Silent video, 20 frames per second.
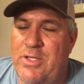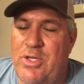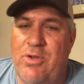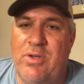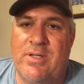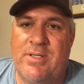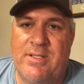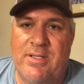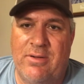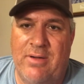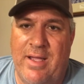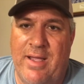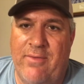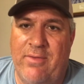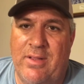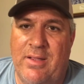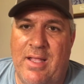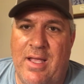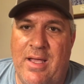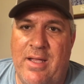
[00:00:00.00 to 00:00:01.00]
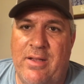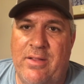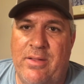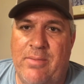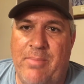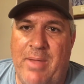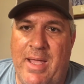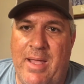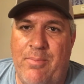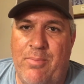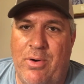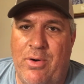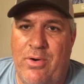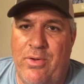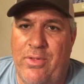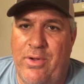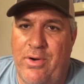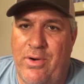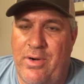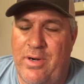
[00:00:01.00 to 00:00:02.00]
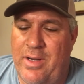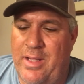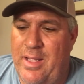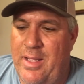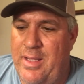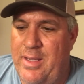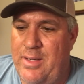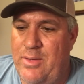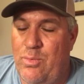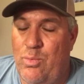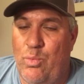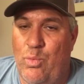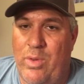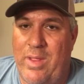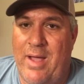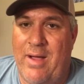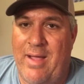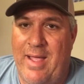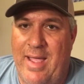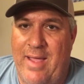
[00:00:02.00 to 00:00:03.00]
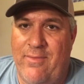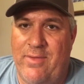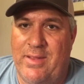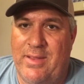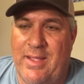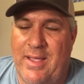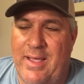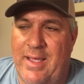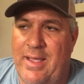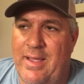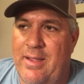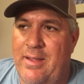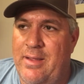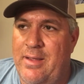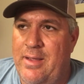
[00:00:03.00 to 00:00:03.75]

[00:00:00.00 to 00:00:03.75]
you can still have a lot of the bad part of the hurricane without having that,